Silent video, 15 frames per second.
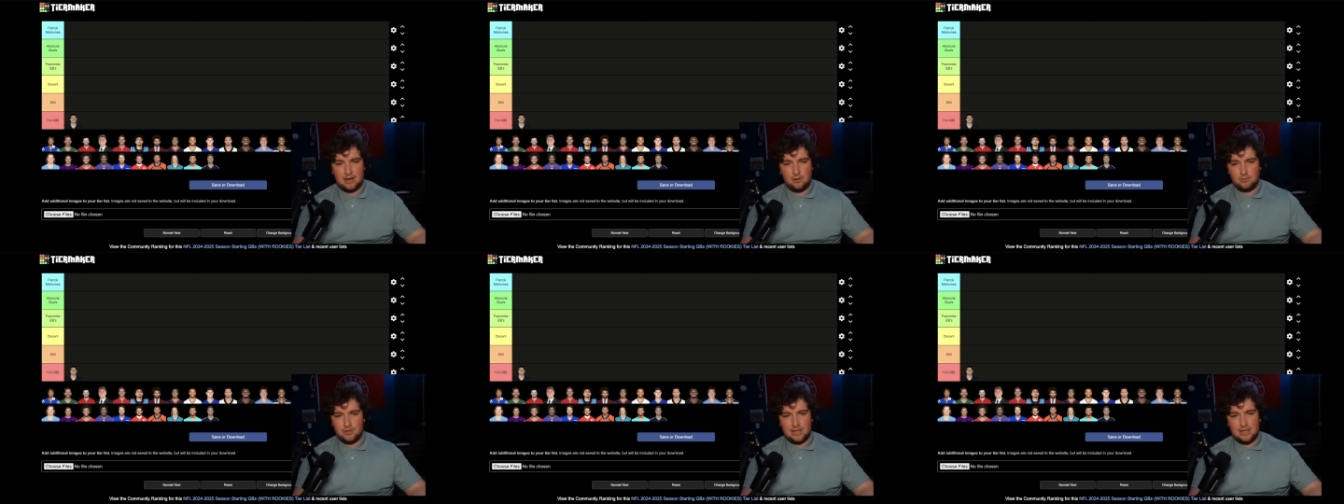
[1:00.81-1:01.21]
I
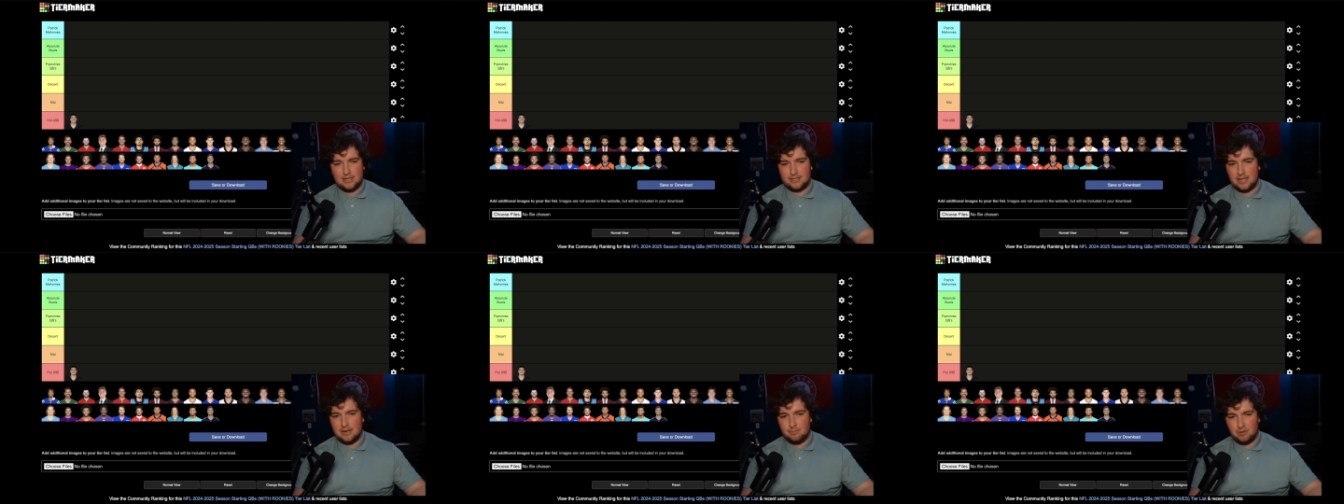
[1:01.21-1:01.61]
don't think he
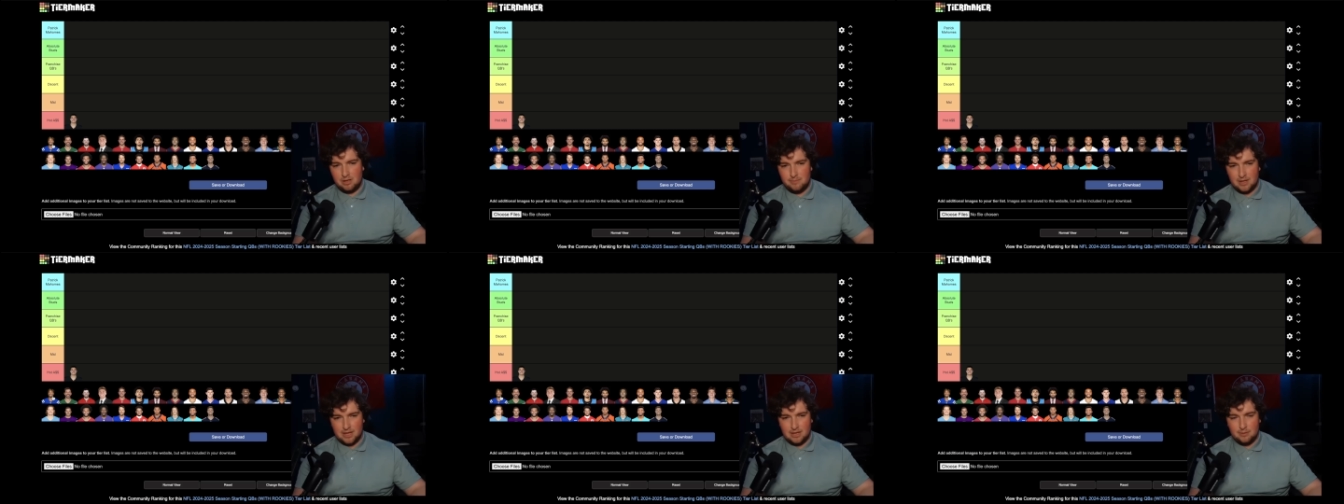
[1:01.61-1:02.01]
has any
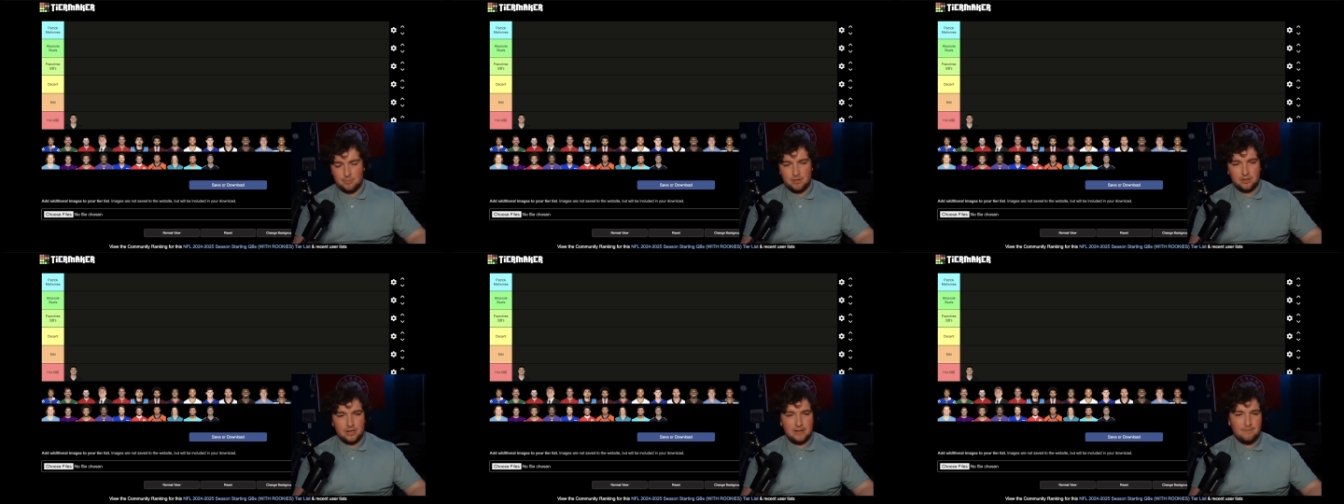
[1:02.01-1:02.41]
playmaking
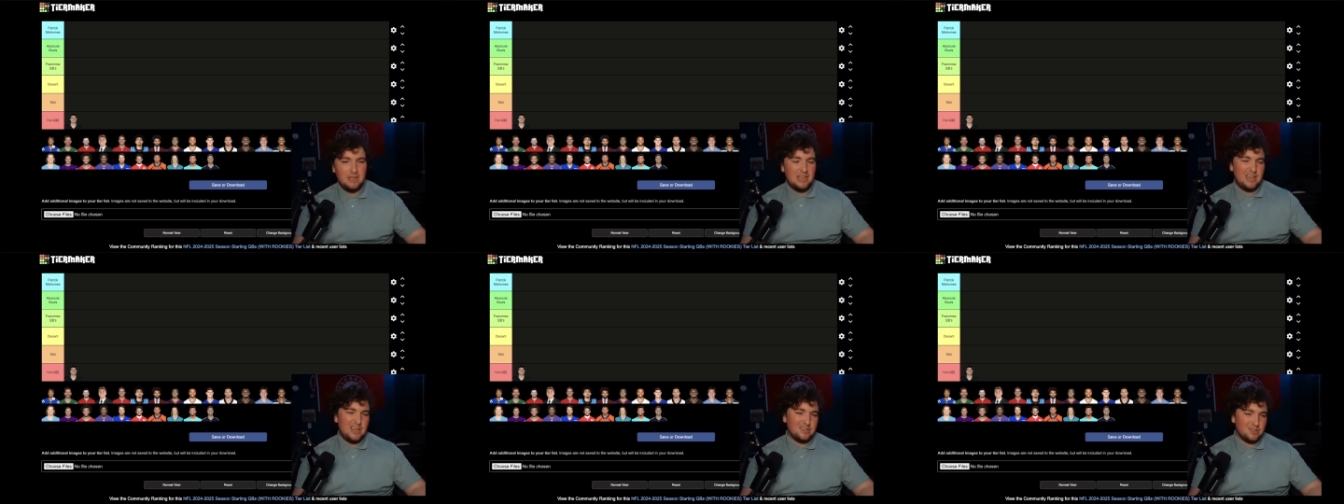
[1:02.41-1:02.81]
ability.
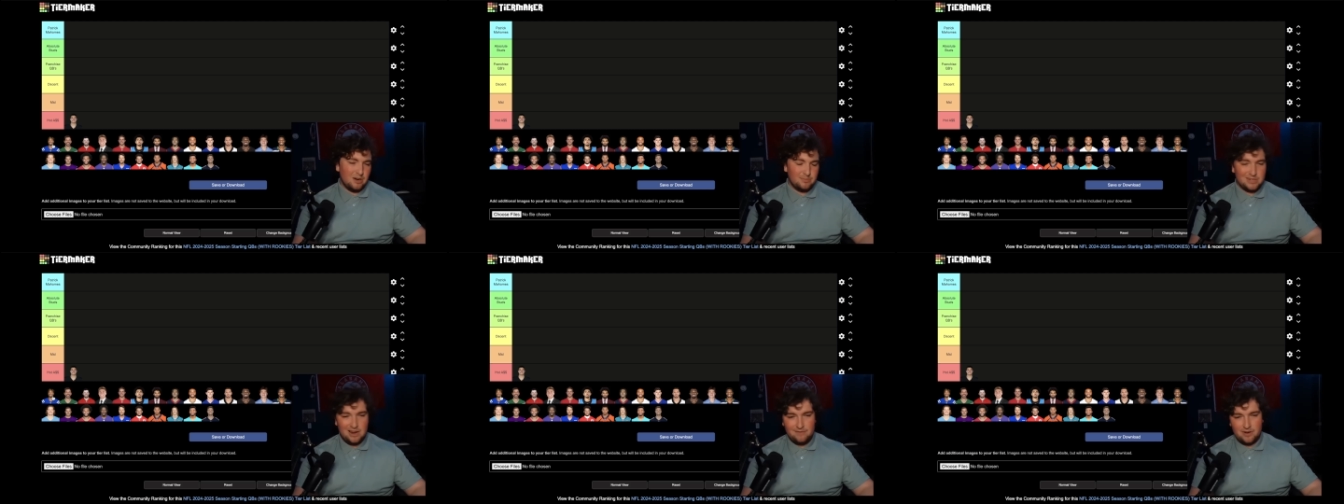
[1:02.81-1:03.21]
His
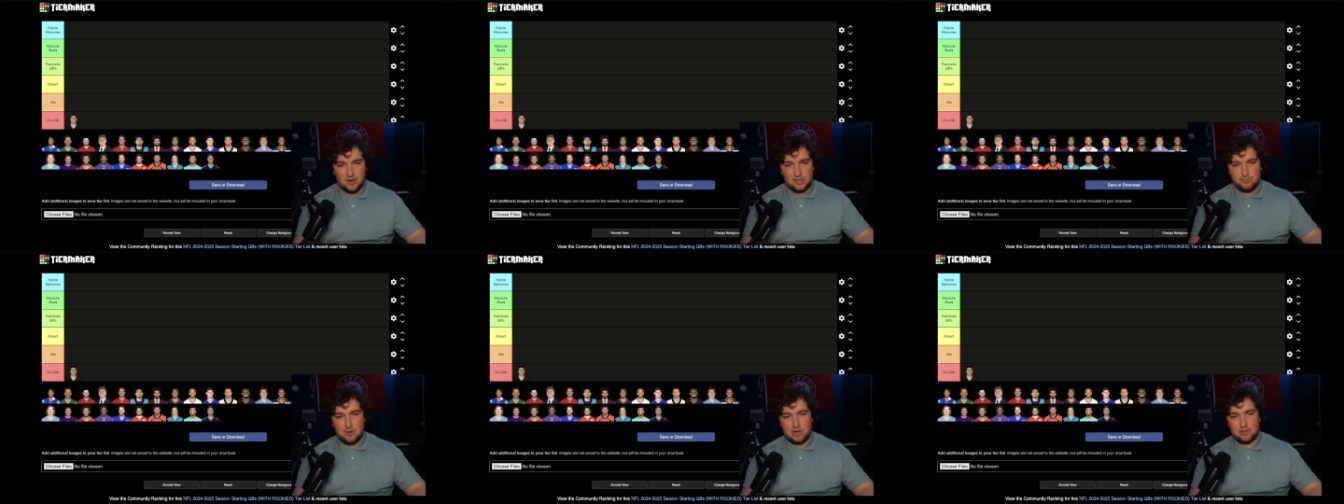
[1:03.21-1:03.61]
arm's not very
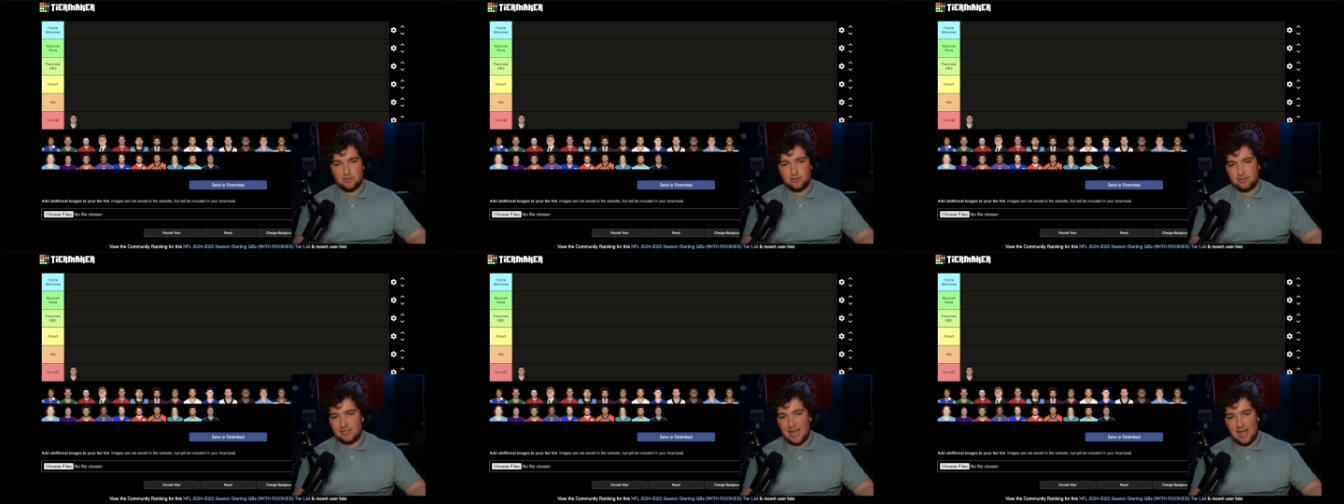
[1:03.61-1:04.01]

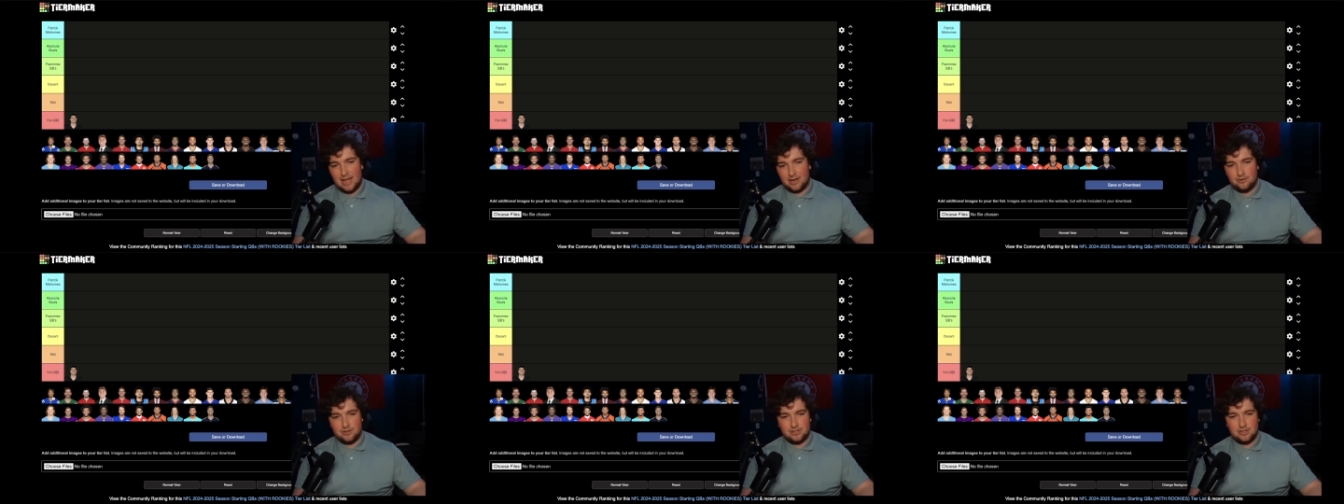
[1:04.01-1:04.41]
special. His
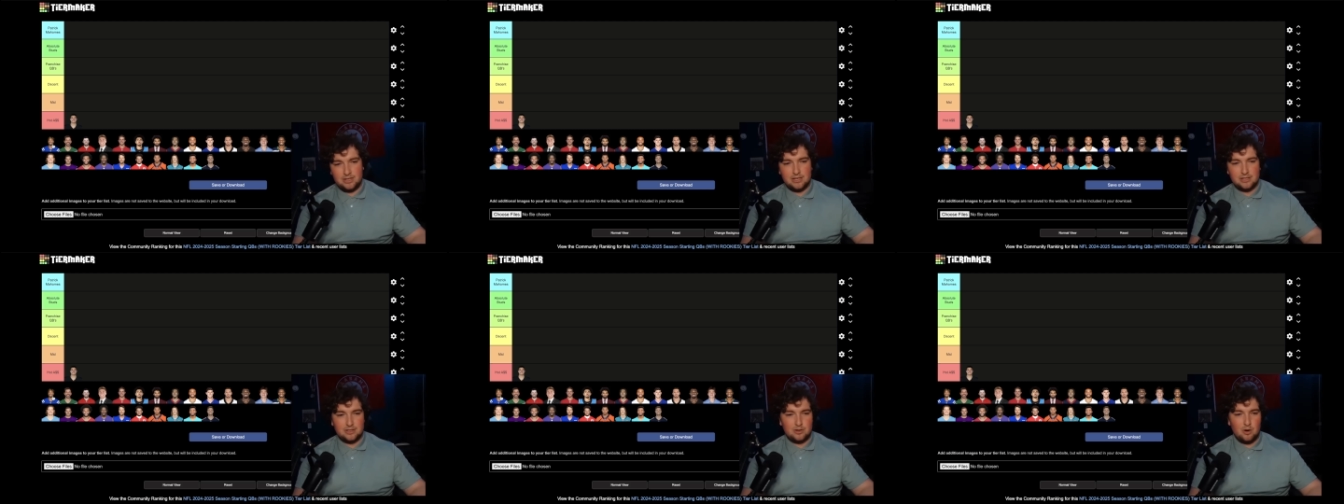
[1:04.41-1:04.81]
accuracy
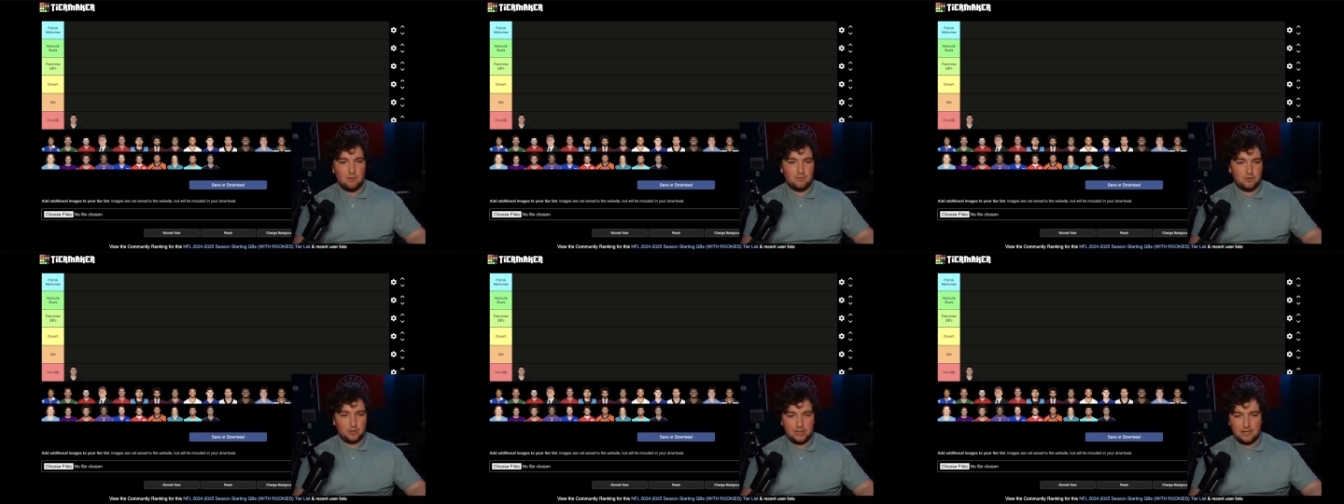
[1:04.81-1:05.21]
isn't
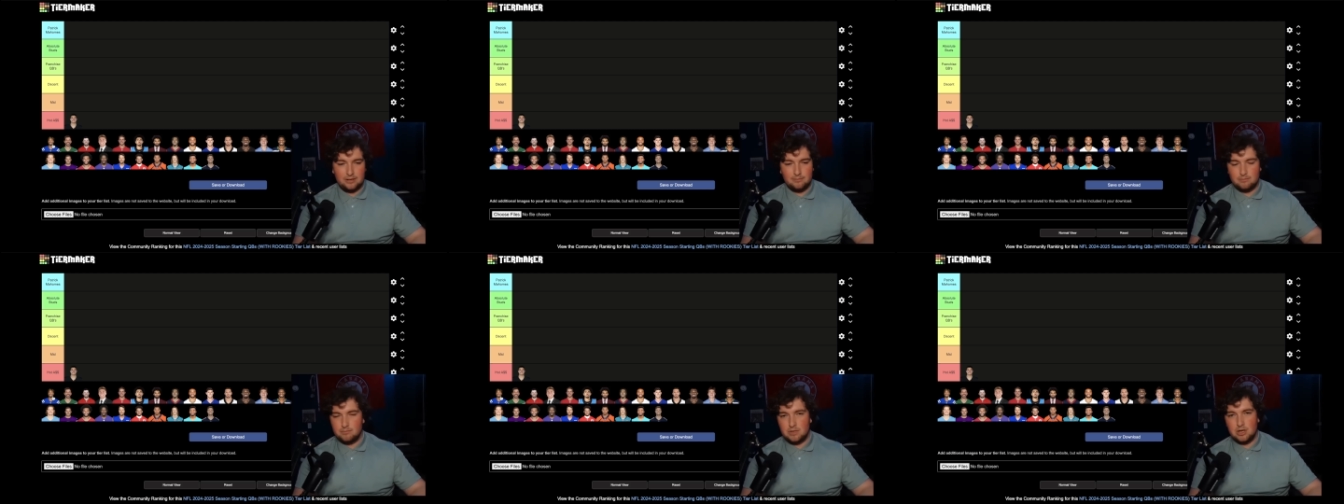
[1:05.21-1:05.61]
overly,
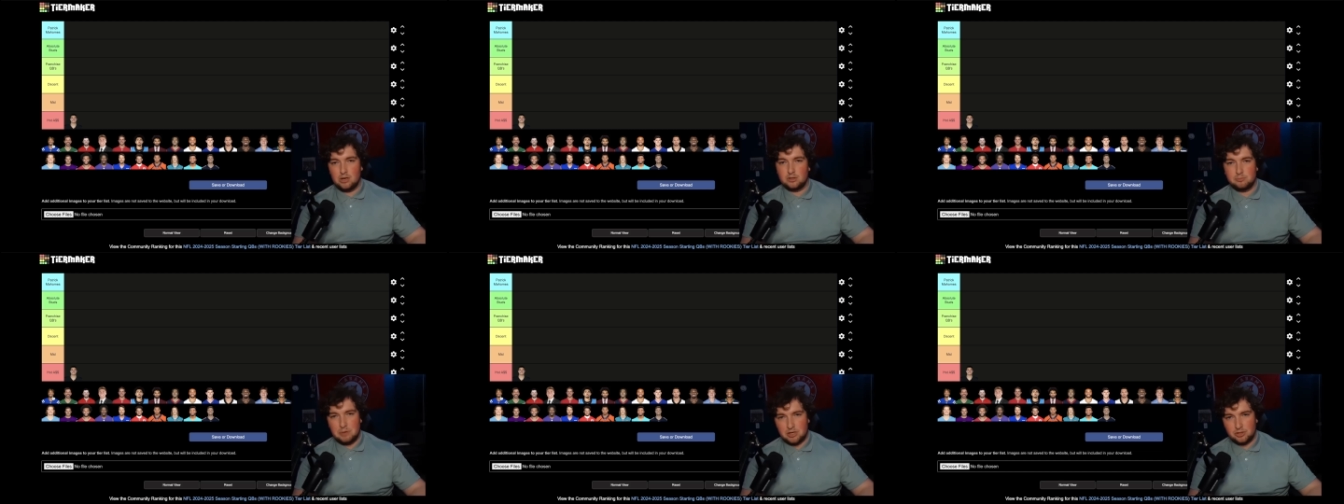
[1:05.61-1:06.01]
you know,
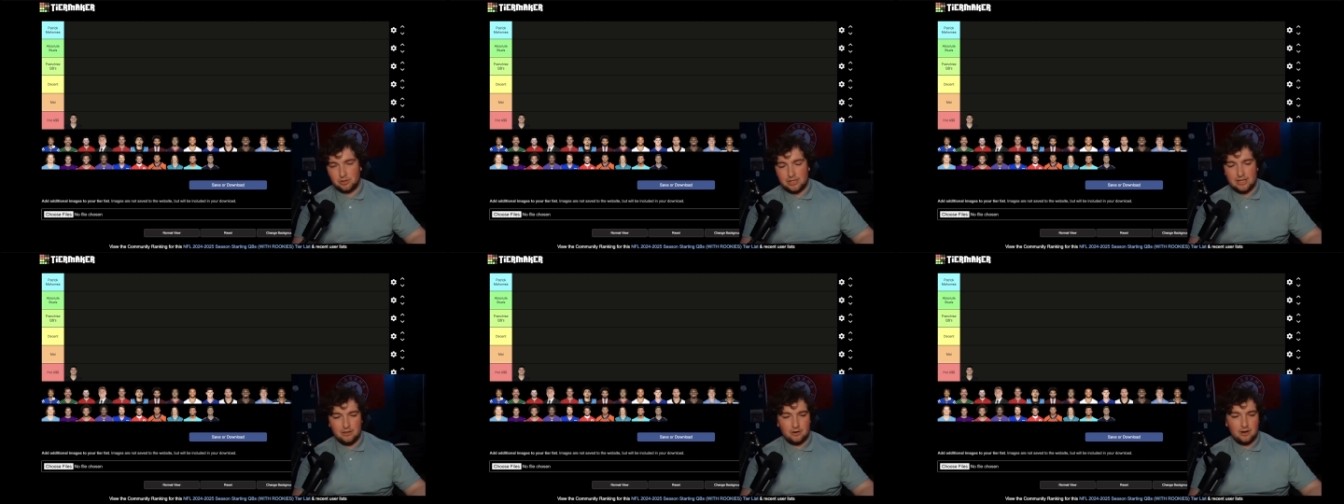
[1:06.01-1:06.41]
special
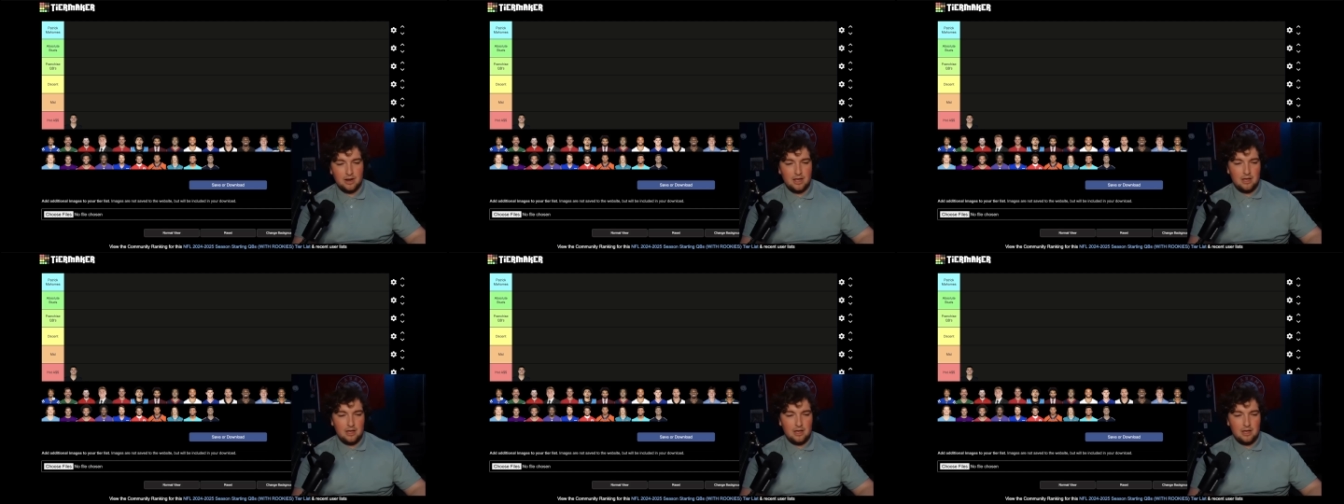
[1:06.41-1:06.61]
either.